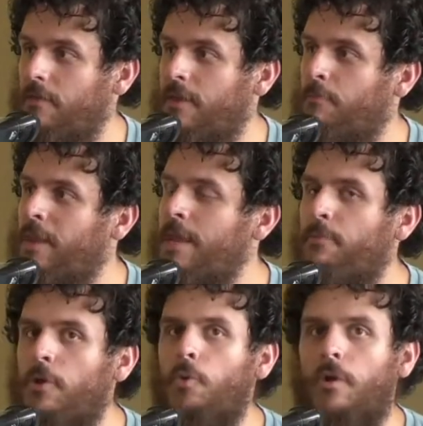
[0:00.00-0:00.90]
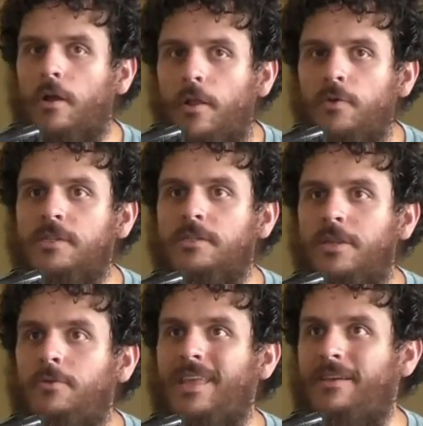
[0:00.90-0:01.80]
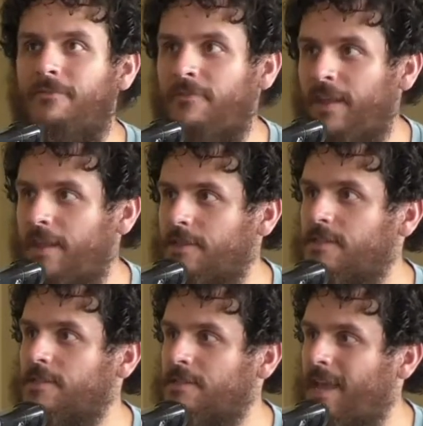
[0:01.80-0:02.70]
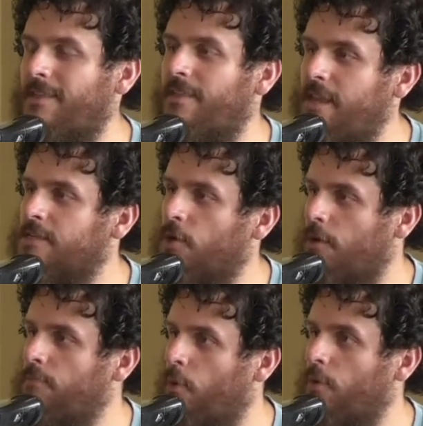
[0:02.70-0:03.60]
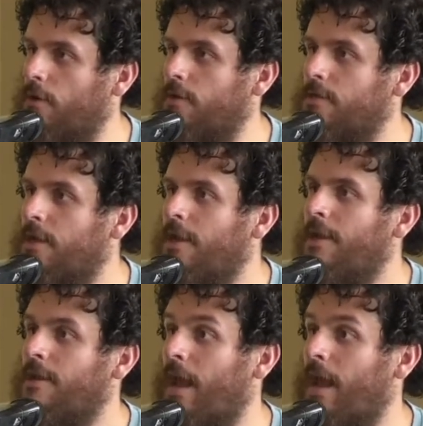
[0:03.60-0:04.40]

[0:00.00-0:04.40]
the people who were closest to the events said these are important, mm-hmm.